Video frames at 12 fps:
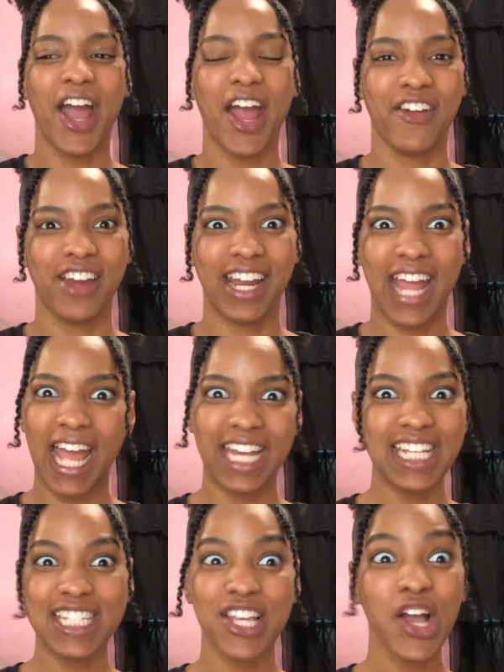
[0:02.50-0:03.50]
Alright, I
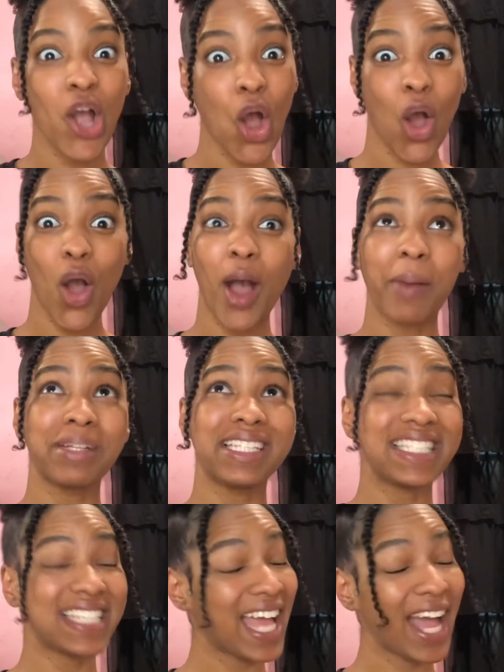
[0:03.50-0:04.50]
need to calm
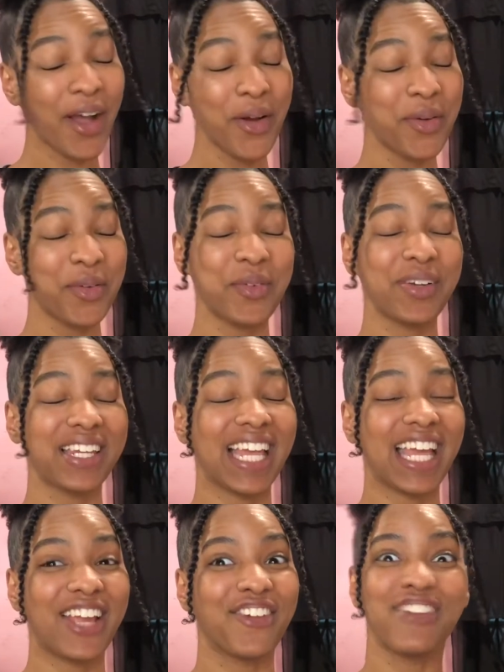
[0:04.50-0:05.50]
down.
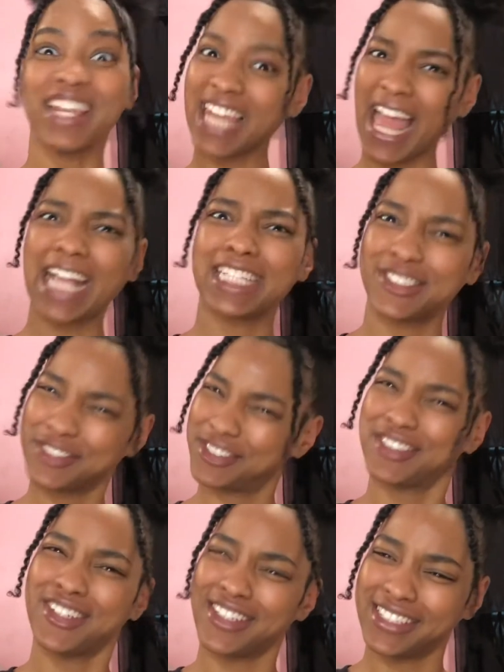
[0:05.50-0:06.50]
Like, relax.
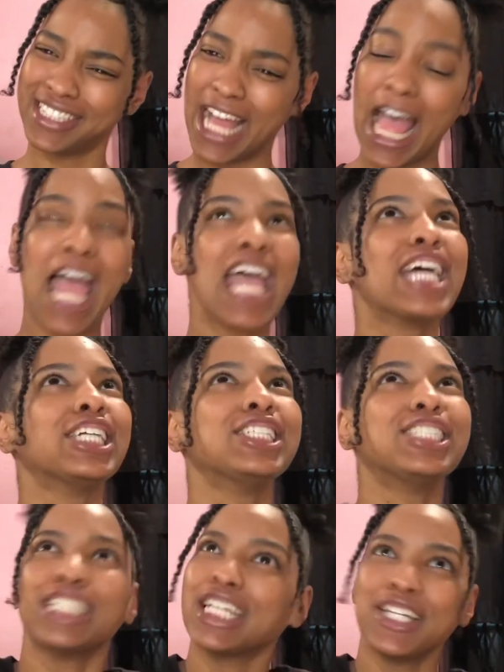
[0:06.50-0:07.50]

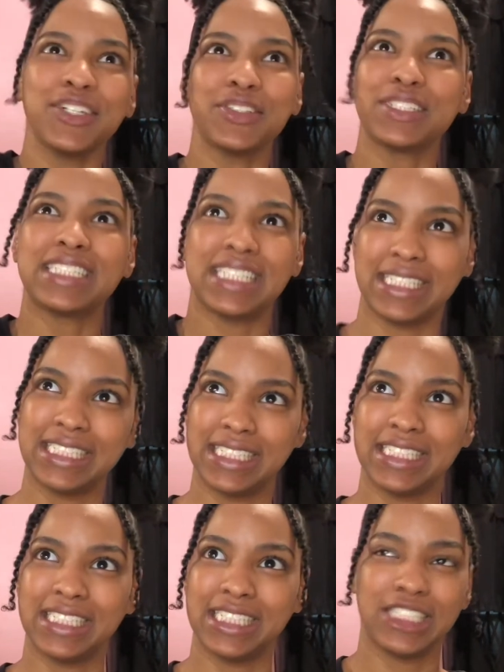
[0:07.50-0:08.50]
Chill,
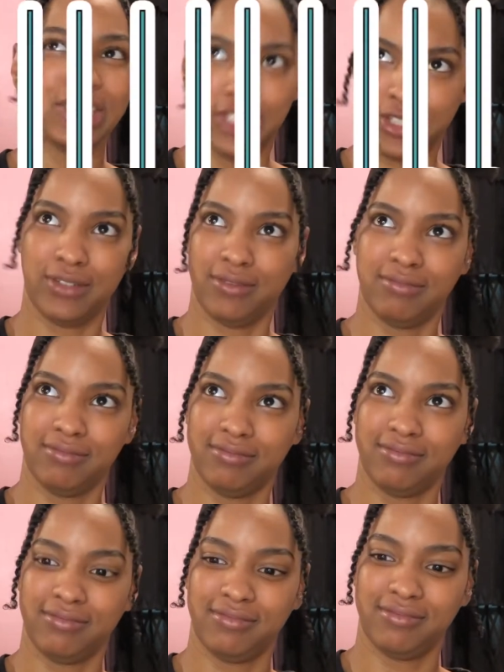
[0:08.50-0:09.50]
sis. Chill.
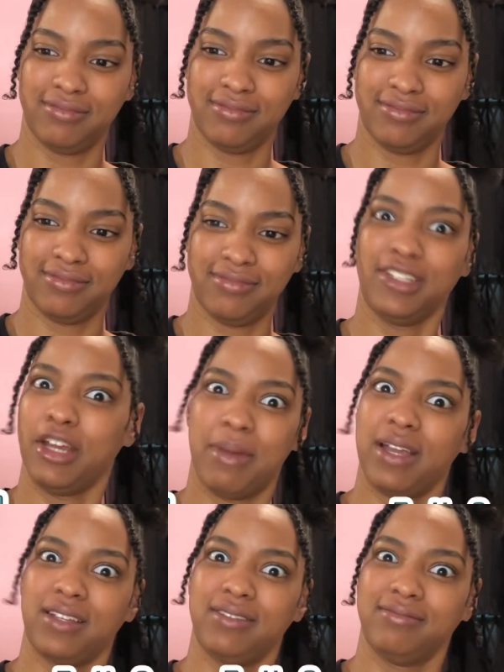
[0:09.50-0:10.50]
You're
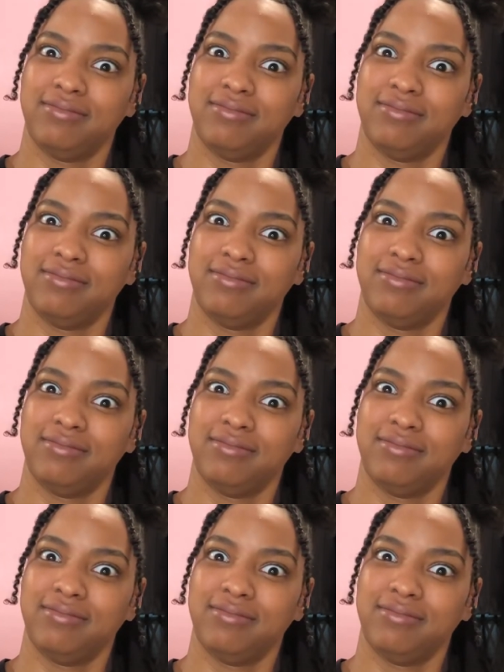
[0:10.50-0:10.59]
bugging.